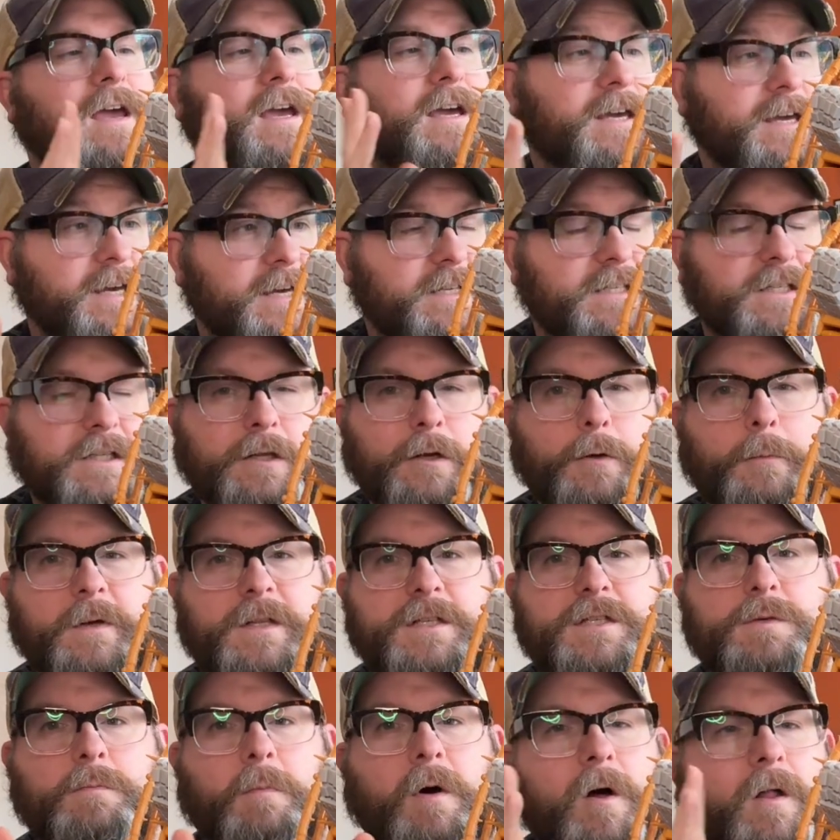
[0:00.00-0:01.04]
He is a little bit
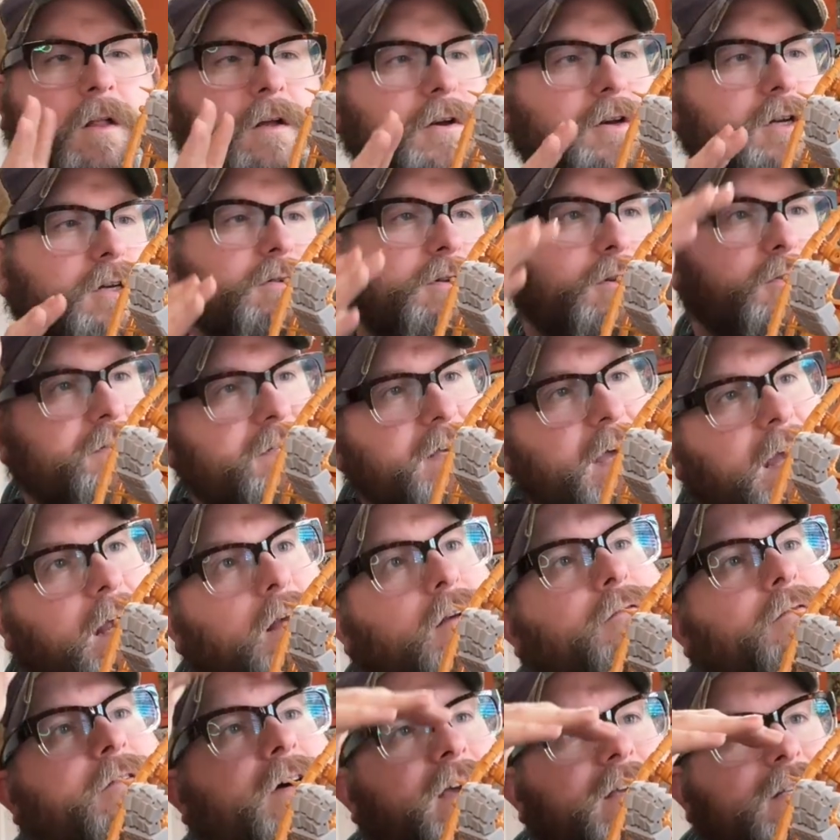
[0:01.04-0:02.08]
smaller. You do
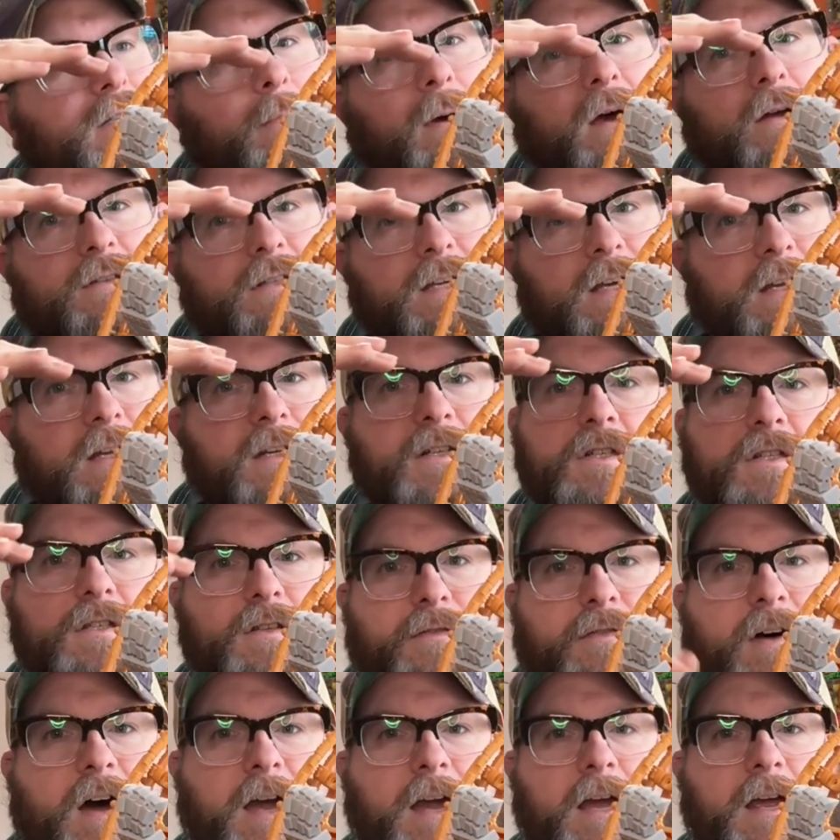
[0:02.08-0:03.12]
sacrifice about 10 inches
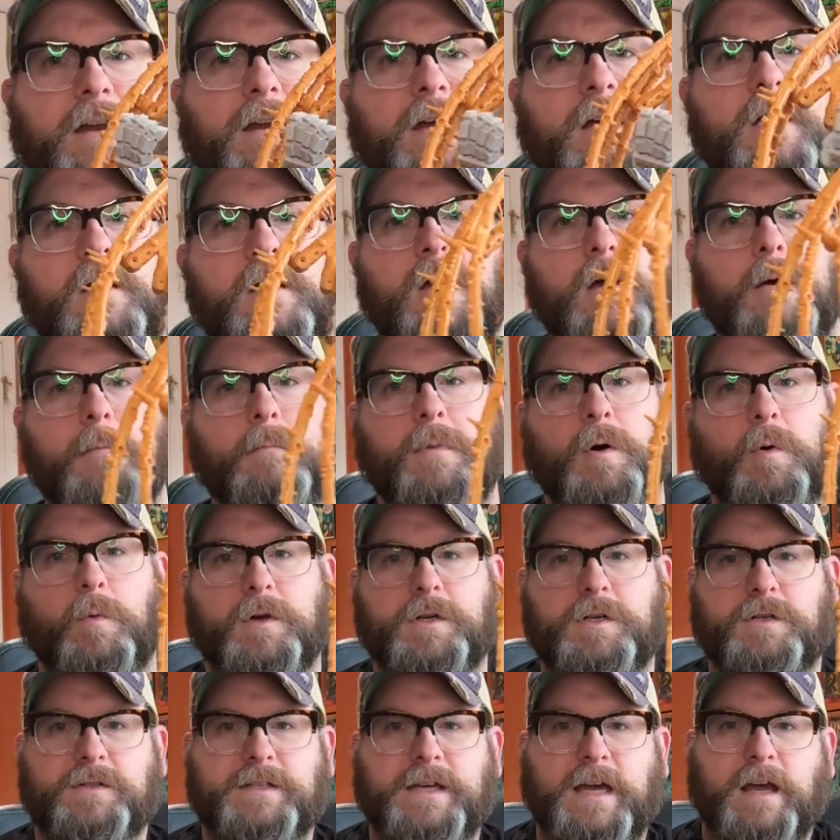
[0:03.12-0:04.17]
of height, but
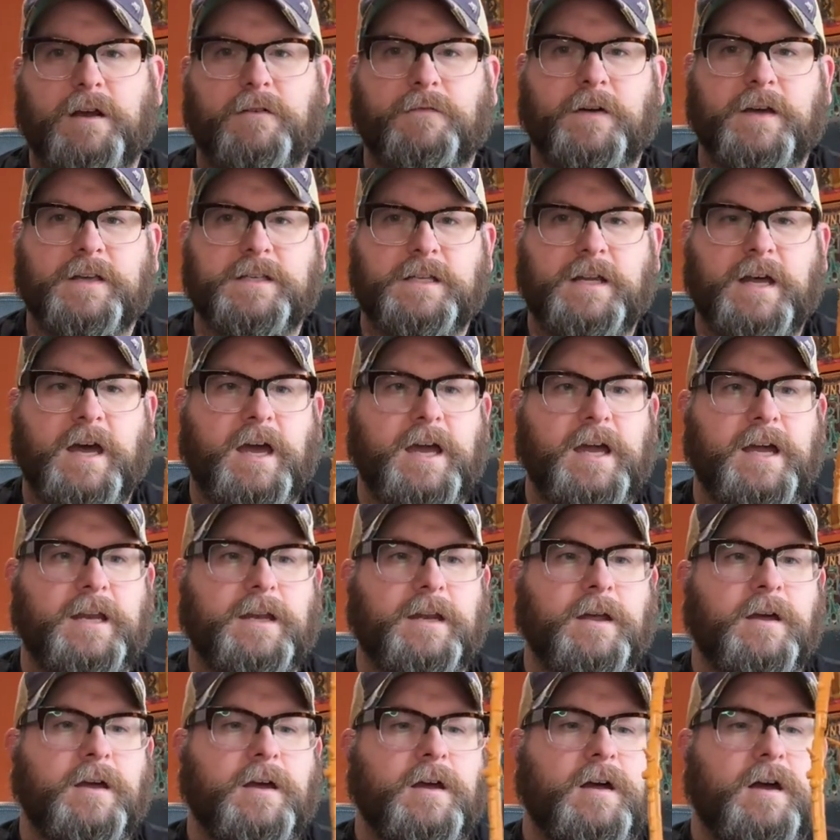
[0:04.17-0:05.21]
what you sacrifice in
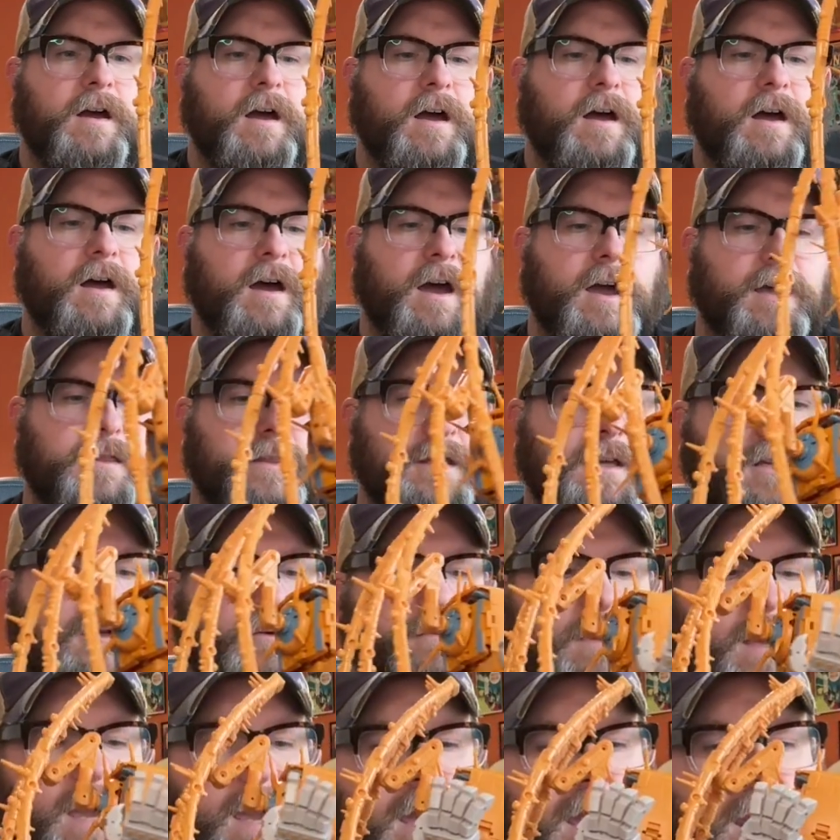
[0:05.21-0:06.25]
height, I think
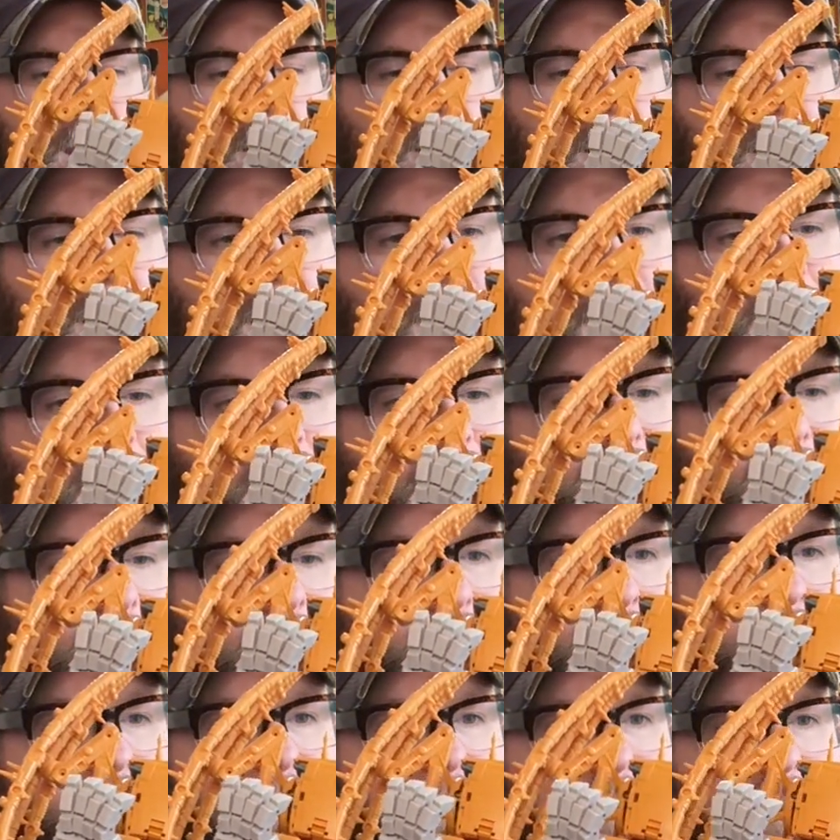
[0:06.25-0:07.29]
you gain
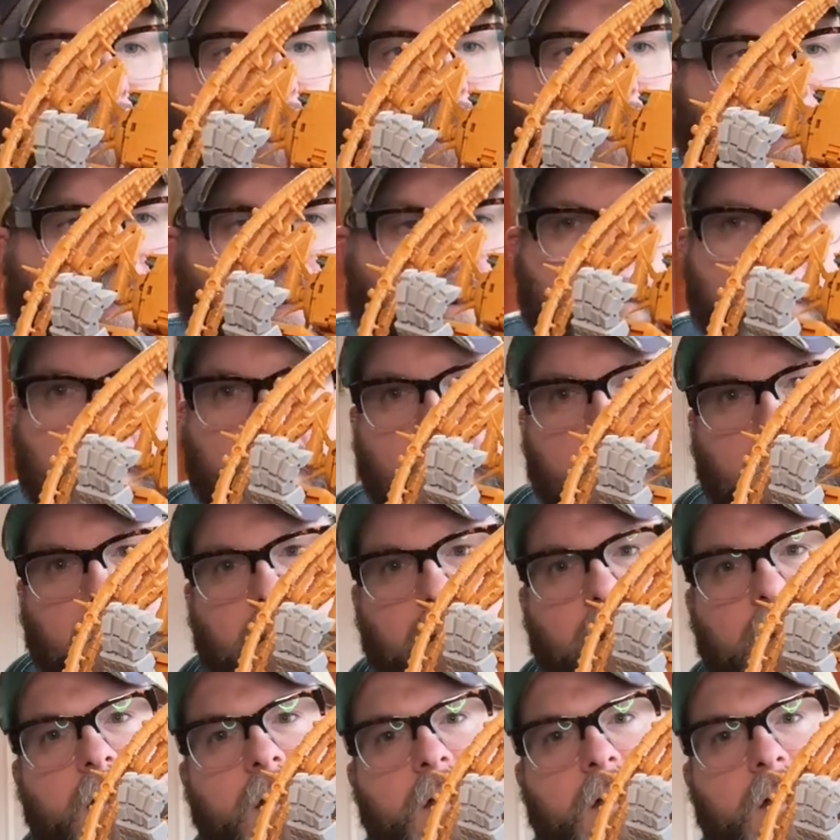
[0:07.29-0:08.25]
in a clean bot.